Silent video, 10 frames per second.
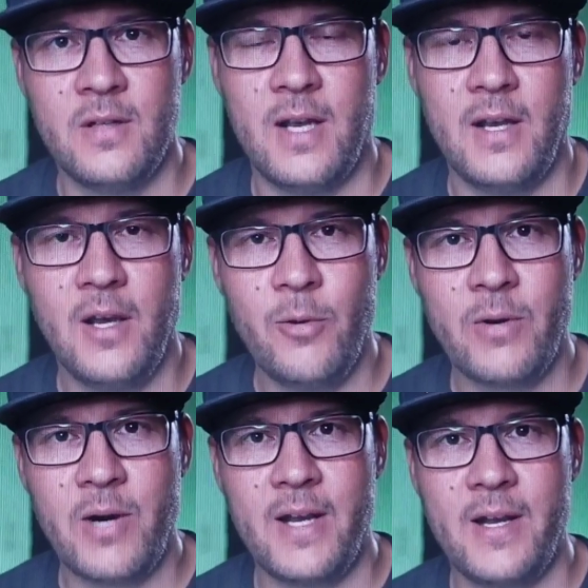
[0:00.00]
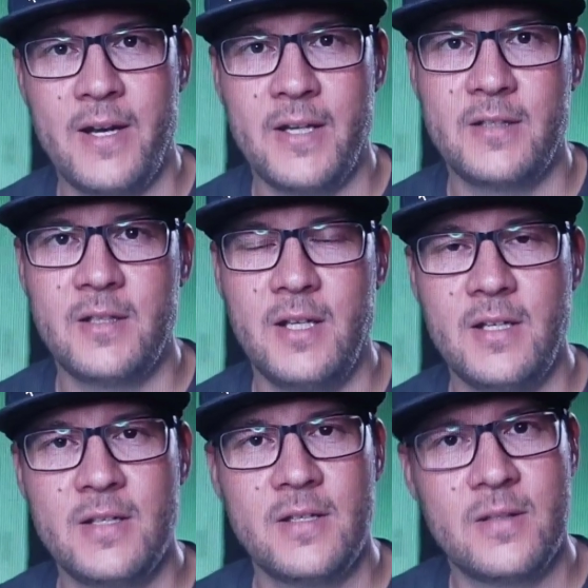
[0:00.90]
A lower ride height
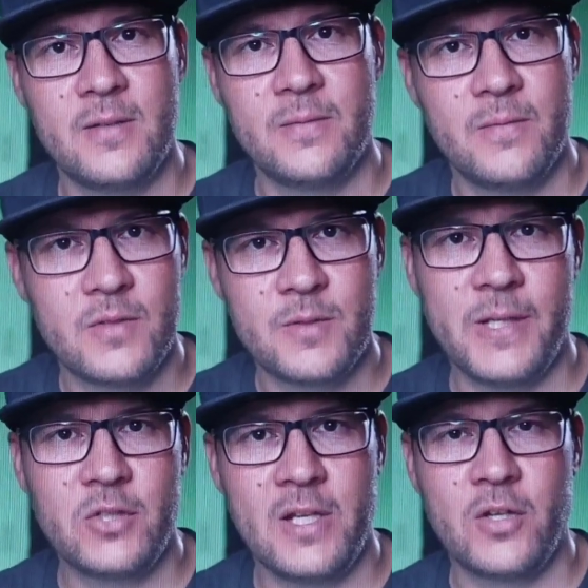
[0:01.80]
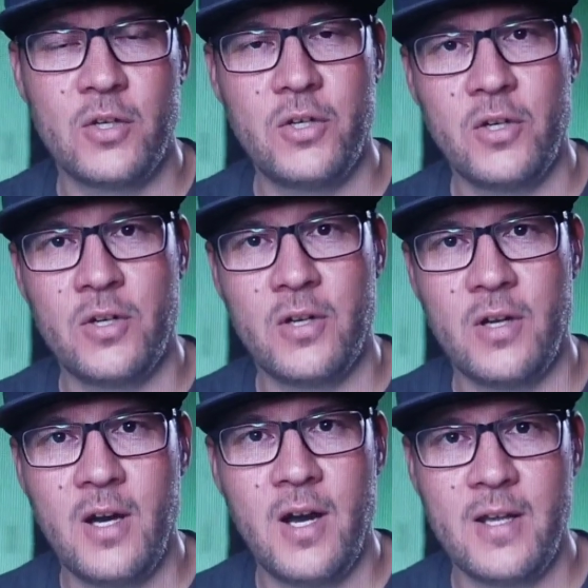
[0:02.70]
is especially good on
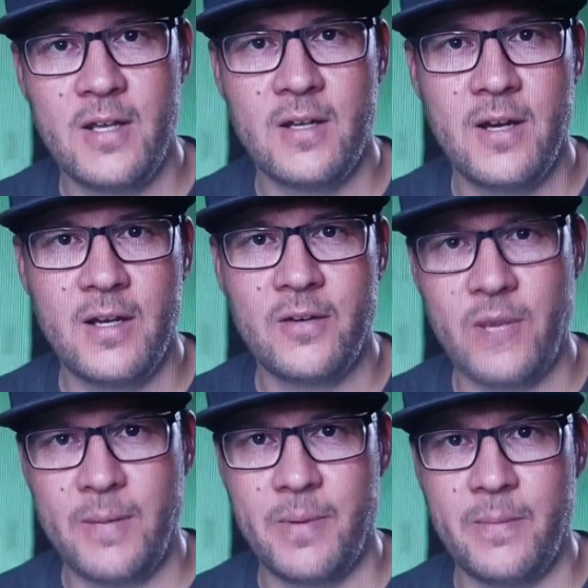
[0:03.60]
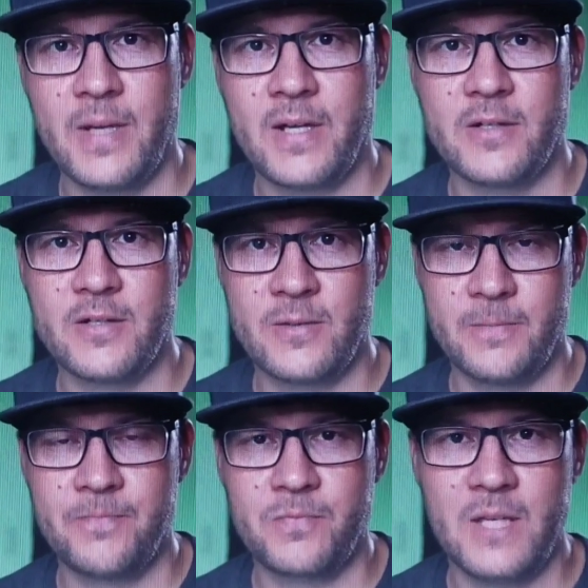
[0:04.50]
high grip because
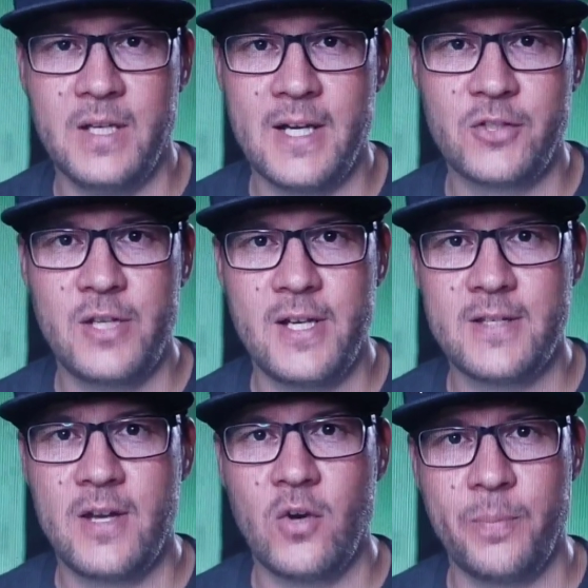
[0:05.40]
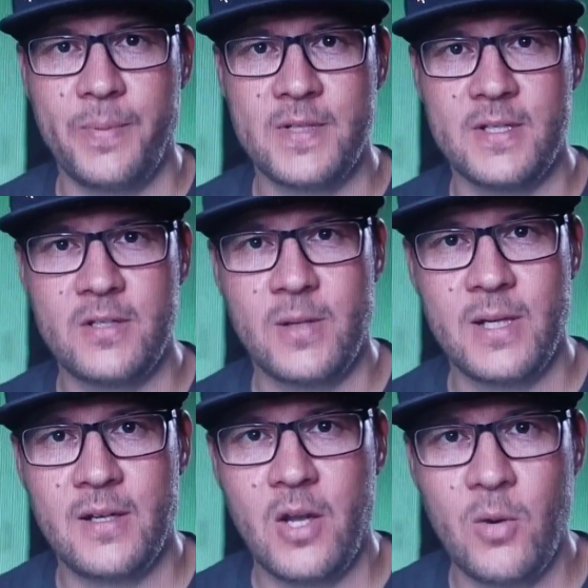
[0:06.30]
it actually does the opposite. So
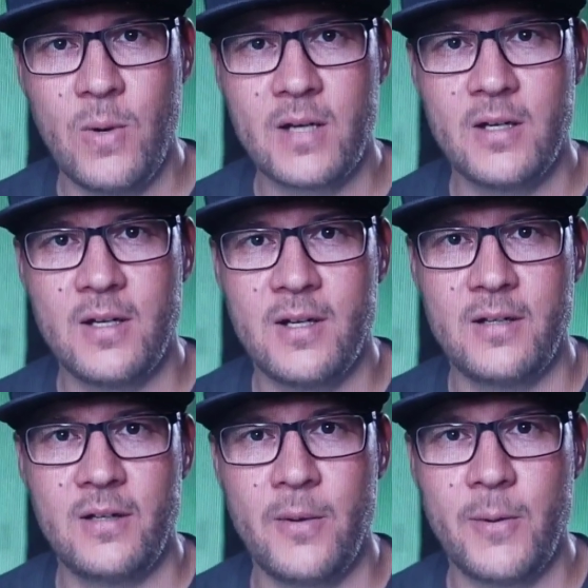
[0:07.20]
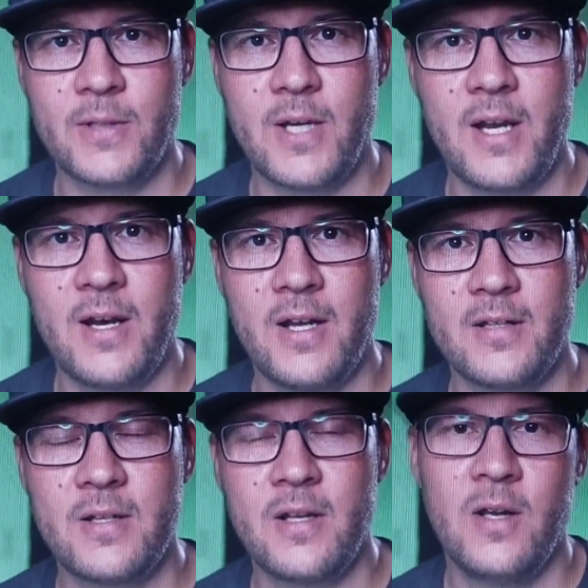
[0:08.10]
a lower ride
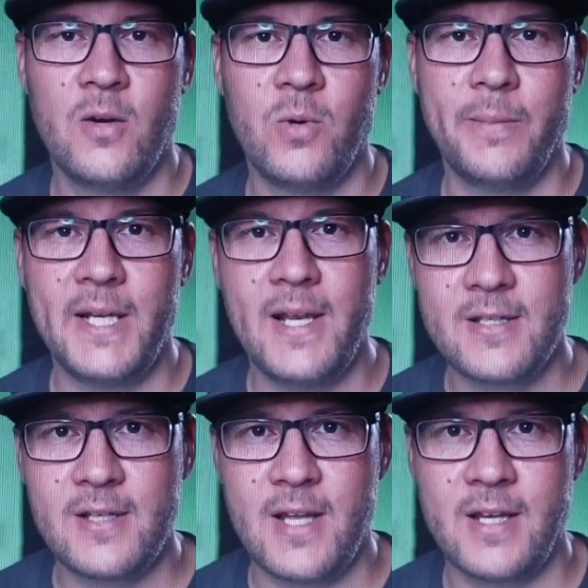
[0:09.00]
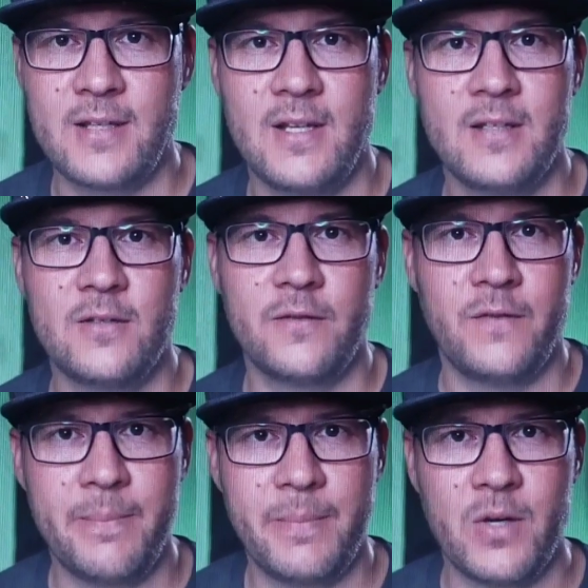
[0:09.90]
height will be less likely to
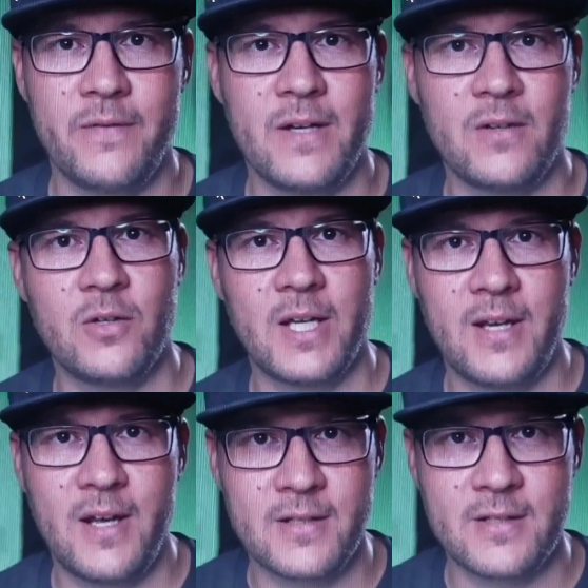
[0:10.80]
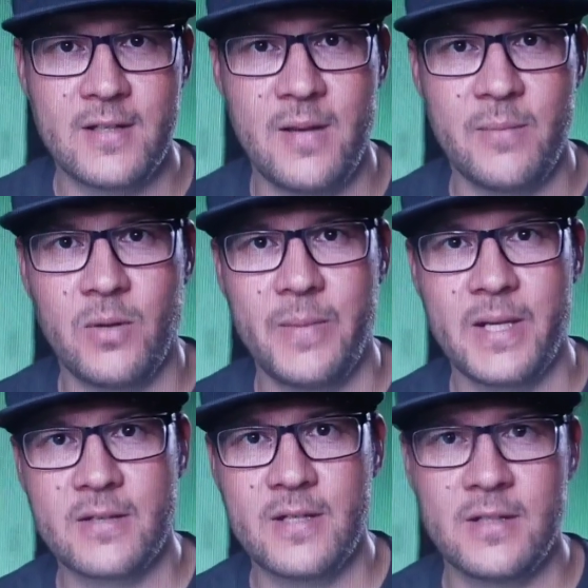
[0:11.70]
flip over or get unstable
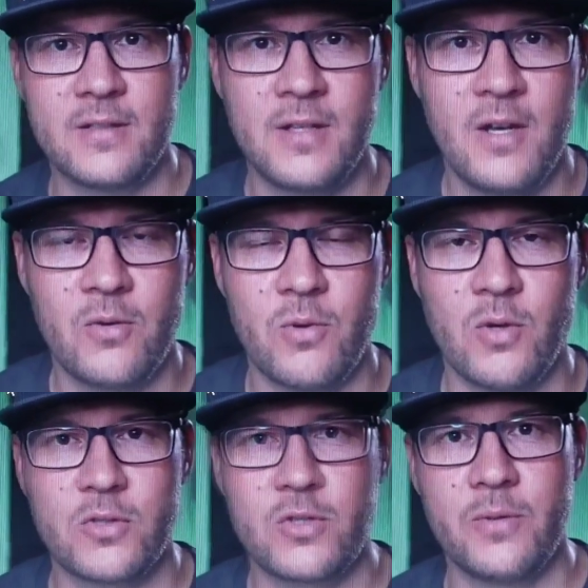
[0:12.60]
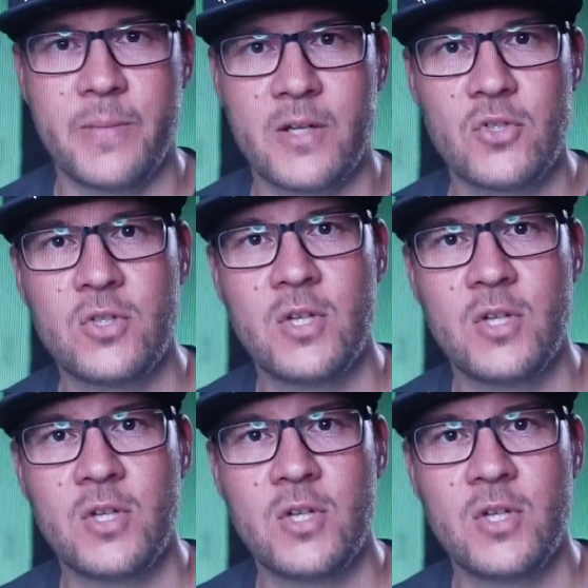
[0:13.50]
because it rolls too much.